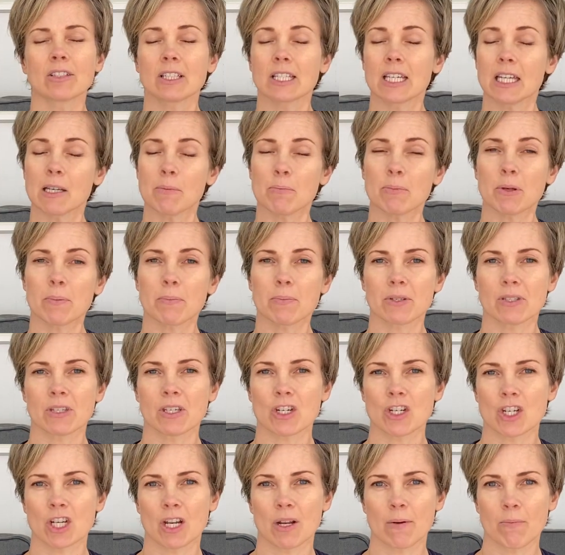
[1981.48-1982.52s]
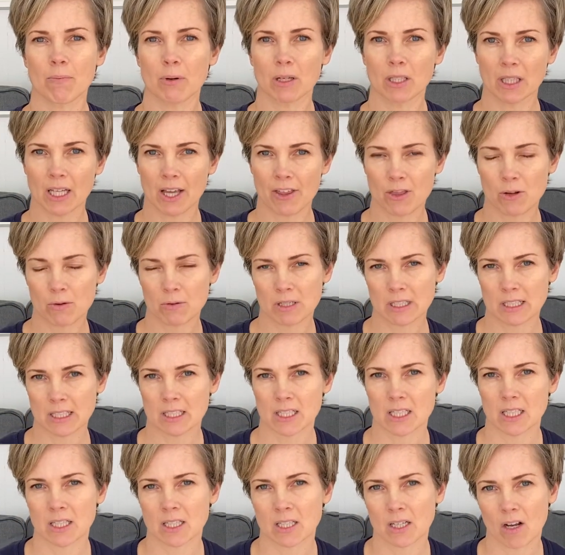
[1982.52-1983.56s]
keep the position, but let the
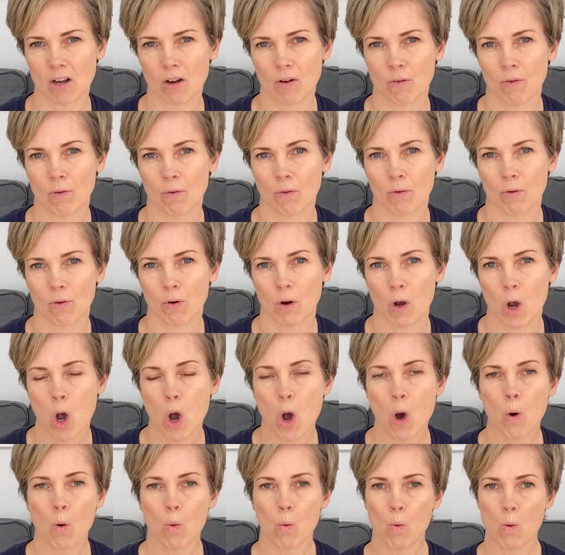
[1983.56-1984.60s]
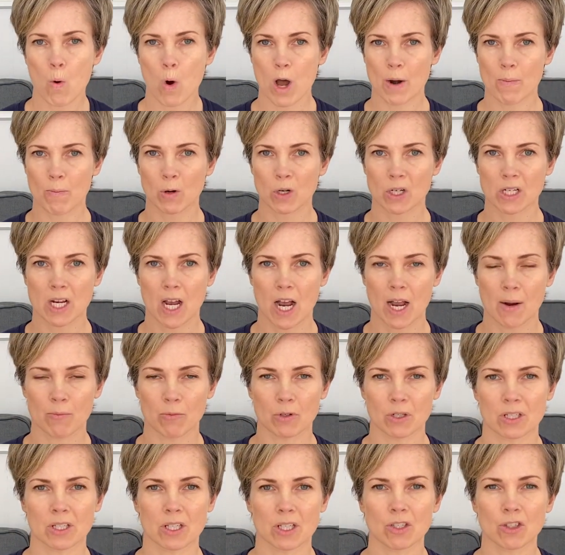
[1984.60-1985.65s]
resistance go. One more time,
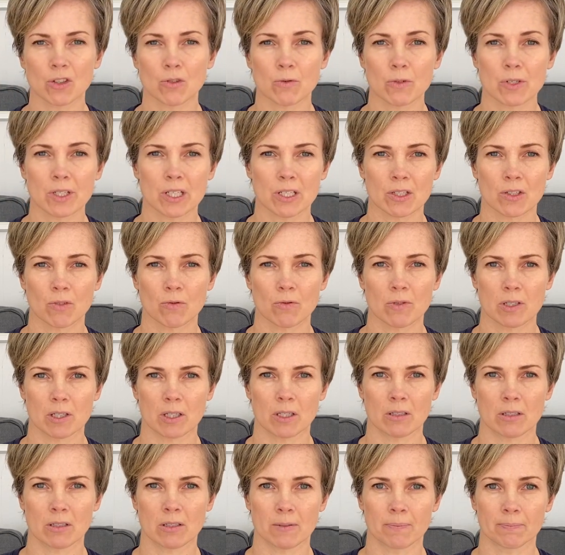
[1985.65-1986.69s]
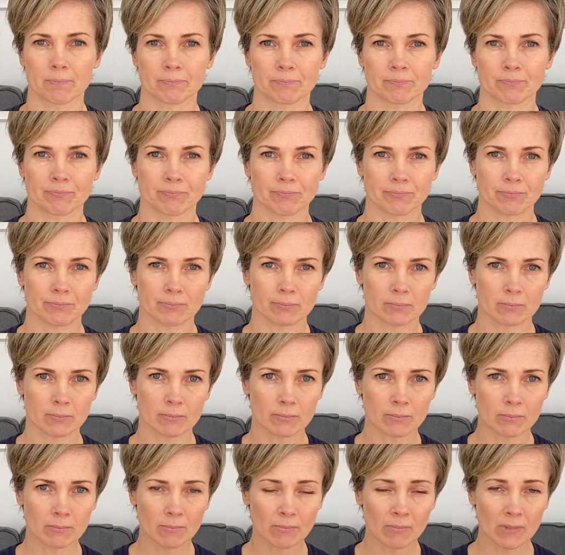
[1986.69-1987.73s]
resist, resist, resist.
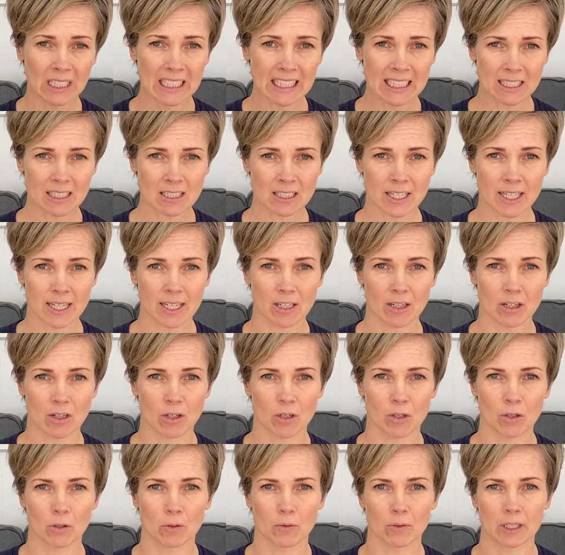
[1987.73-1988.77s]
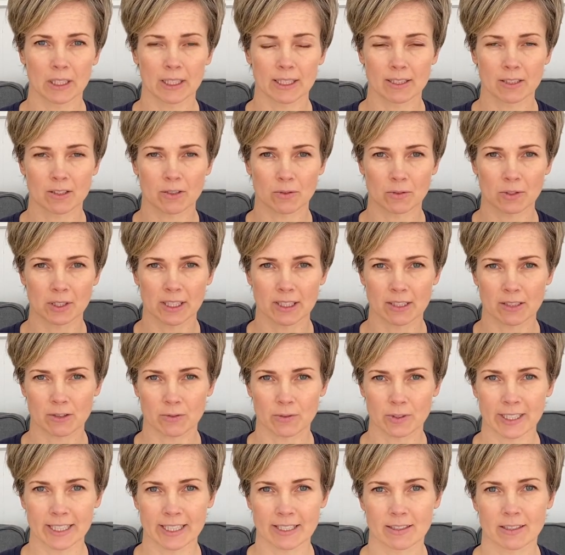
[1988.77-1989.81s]
Exhale, release, release,
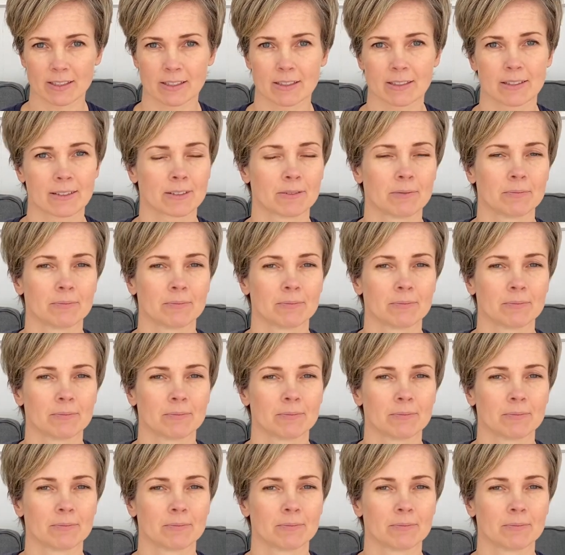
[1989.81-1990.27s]
release.